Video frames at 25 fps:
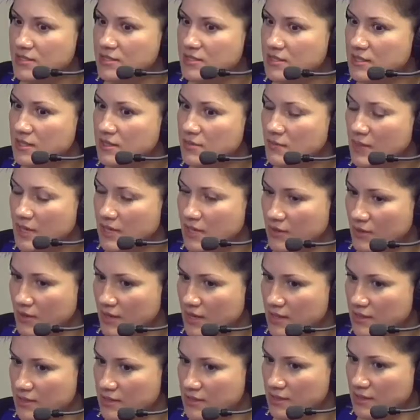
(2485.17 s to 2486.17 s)
see my
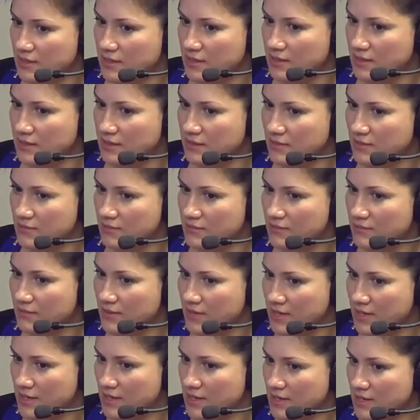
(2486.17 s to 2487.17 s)
grandson
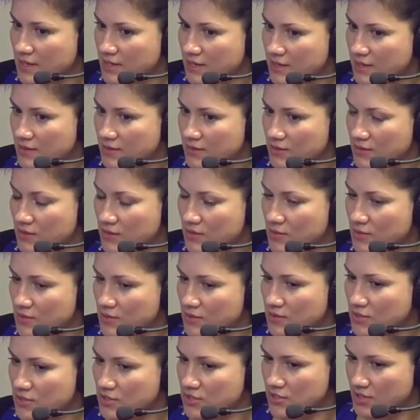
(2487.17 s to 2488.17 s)
right now who
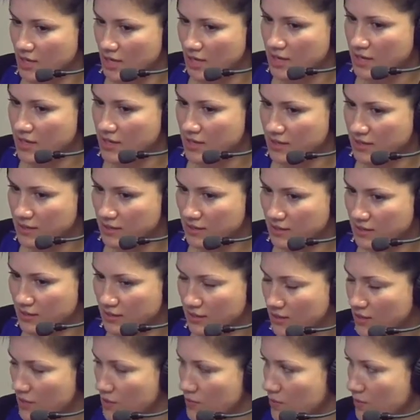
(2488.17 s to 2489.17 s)
is shy a
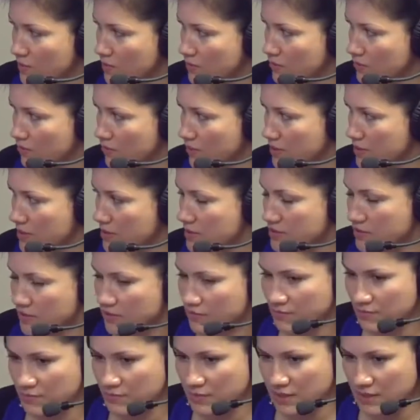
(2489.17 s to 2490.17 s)
couple of weeks
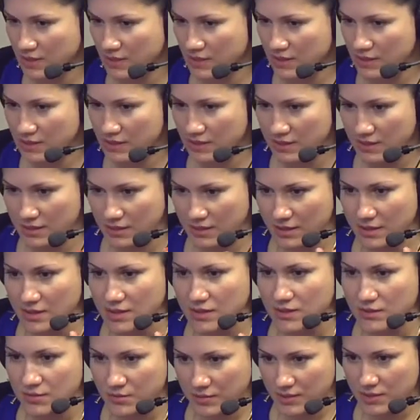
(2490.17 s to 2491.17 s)
of being
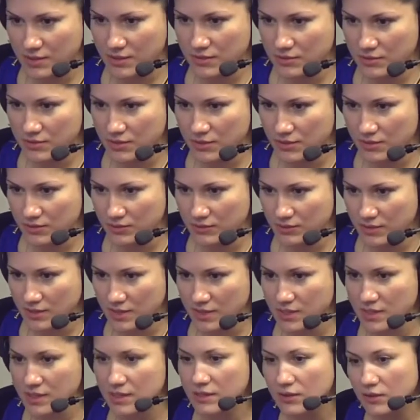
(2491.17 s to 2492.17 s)
three years old.
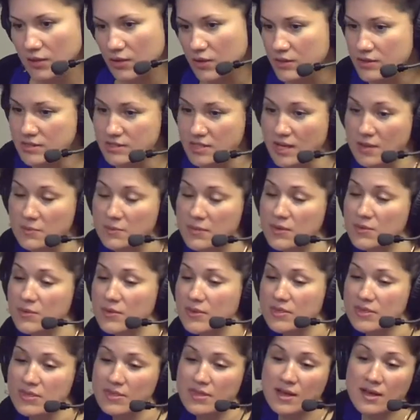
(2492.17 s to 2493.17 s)
And he looks at me
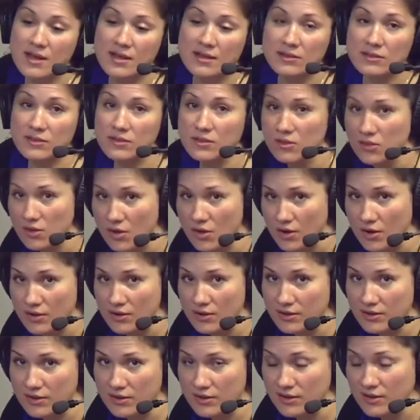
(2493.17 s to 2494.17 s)
with that look,
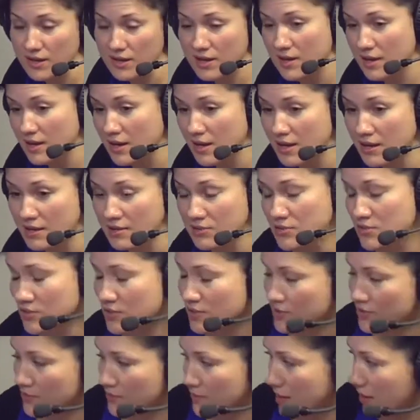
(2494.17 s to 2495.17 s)
and I
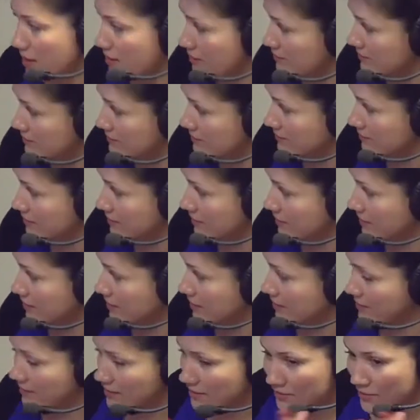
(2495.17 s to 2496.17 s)
turn around
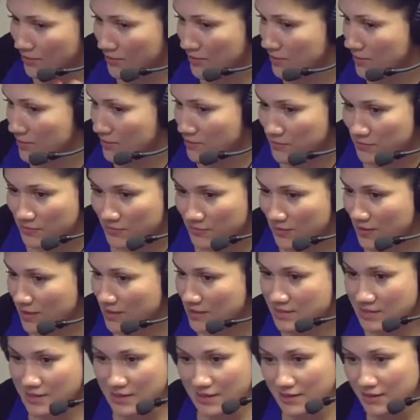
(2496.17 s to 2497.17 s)
and I look at him.
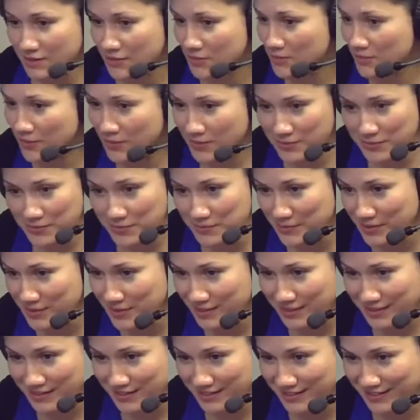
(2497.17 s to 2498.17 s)
That's not going to work with me,
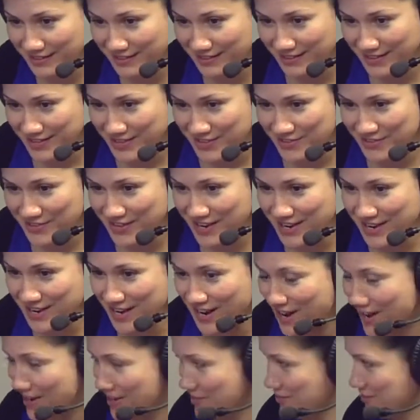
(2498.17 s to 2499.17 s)
honey. Mm-hmm.
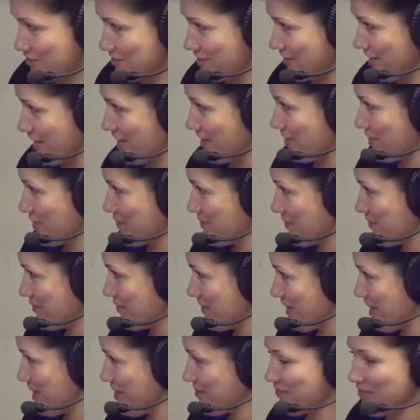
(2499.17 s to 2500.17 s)
Right? I understand human
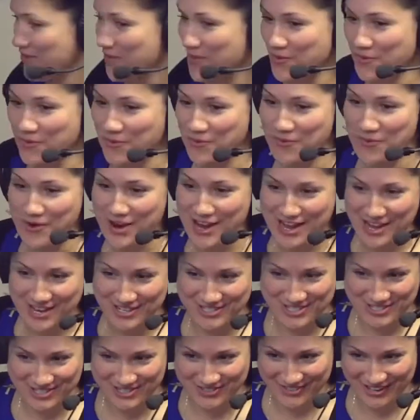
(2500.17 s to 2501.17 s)
behavior mm-hmm.
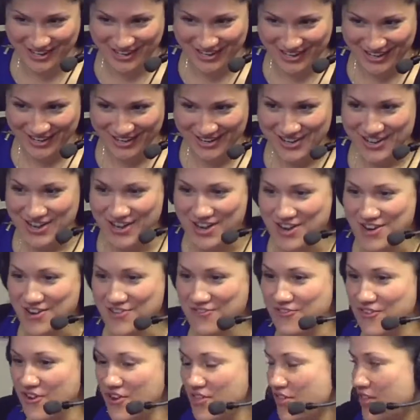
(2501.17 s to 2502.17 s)
way too well
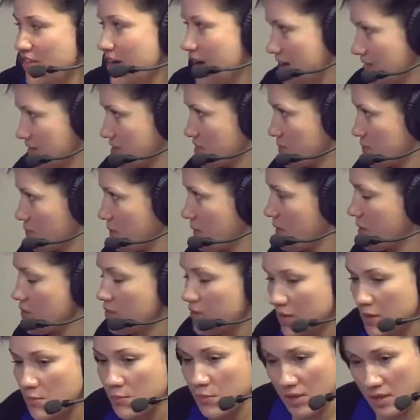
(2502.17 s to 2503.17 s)
right. for that to
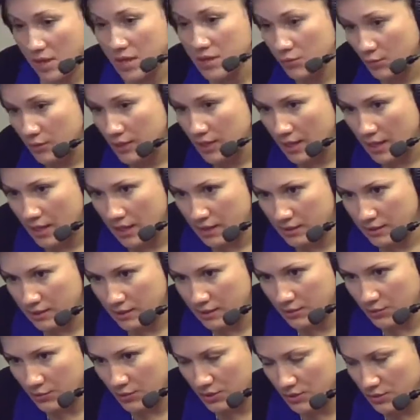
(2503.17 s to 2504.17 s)
work. In
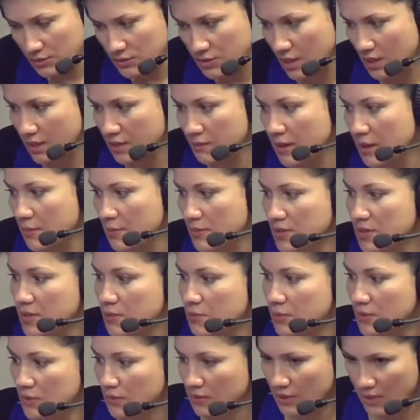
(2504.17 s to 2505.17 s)
reality, when you talk about
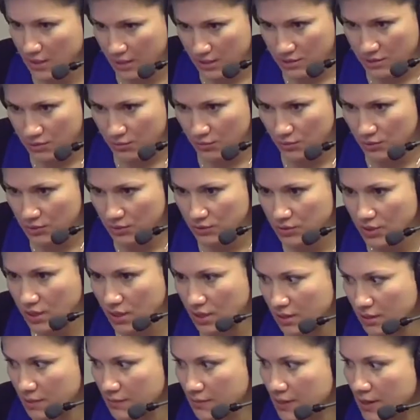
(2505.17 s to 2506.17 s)
manipulation, when you
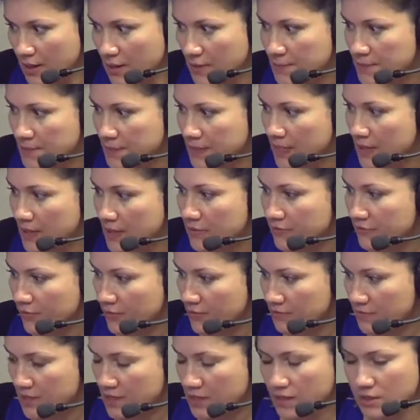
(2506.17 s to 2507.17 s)
talk about, for
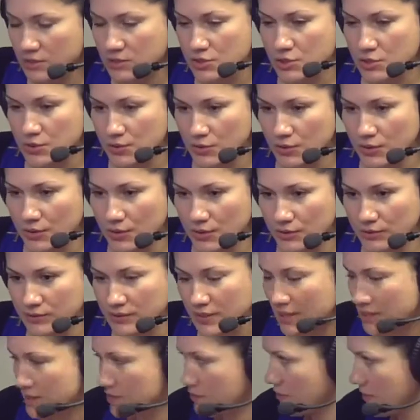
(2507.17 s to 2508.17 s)
me, a two-year-old,
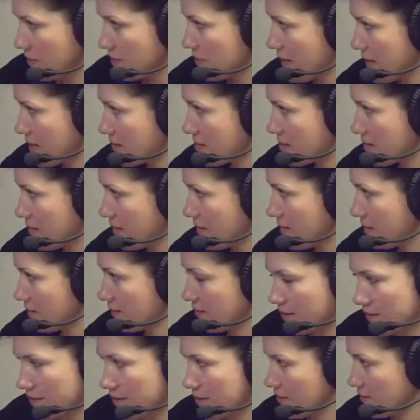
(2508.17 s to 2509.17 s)
that's been my saying.
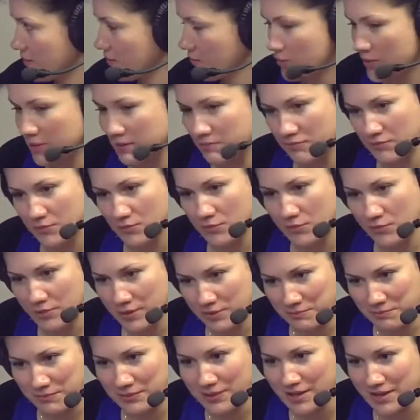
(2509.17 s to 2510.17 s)
Mm-hmm. I think we,
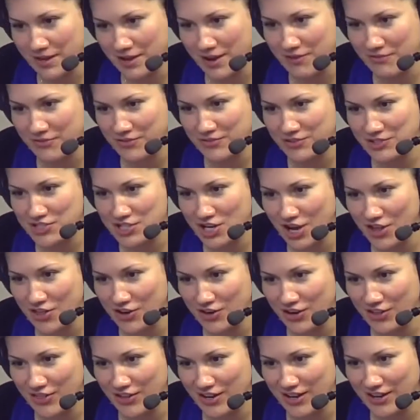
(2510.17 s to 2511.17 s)
we play We're off of each off other. We're a year off
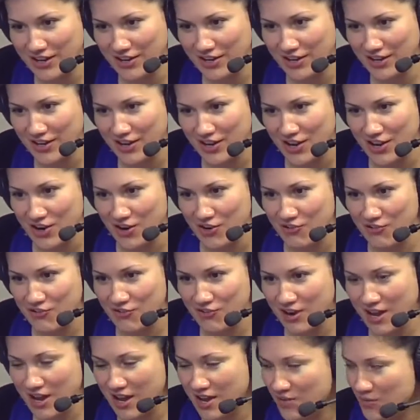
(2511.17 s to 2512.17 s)
of each that. other, right?
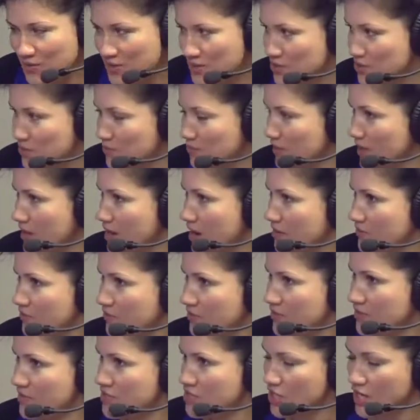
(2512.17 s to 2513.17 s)
Right. We do play off
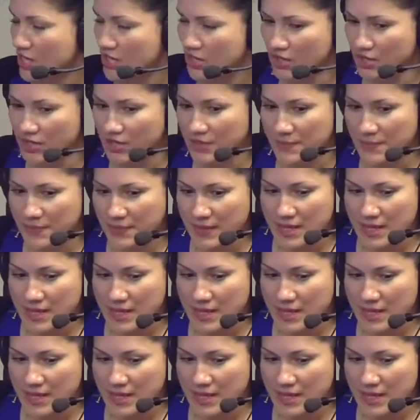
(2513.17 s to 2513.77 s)
of each other.